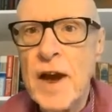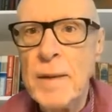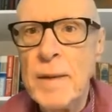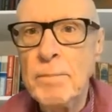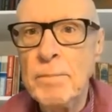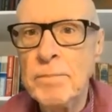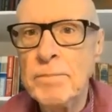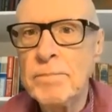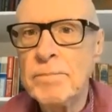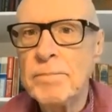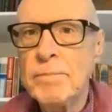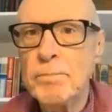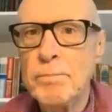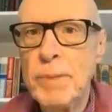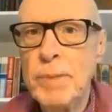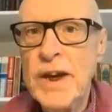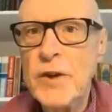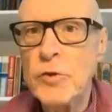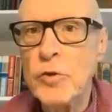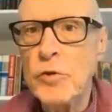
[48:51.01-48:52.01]
the same
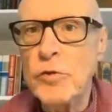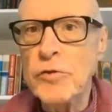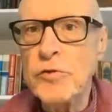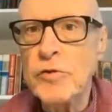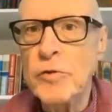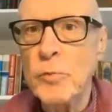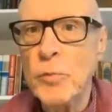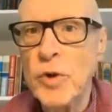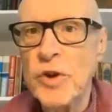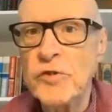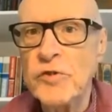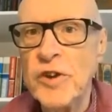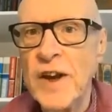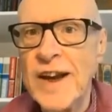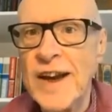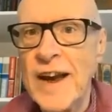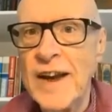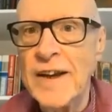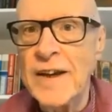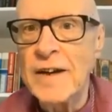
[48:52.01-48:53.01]
Beatles
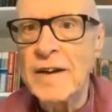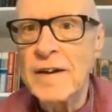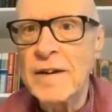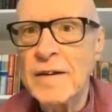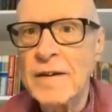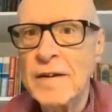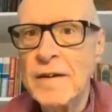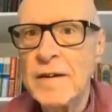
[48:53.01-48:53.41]
were singing,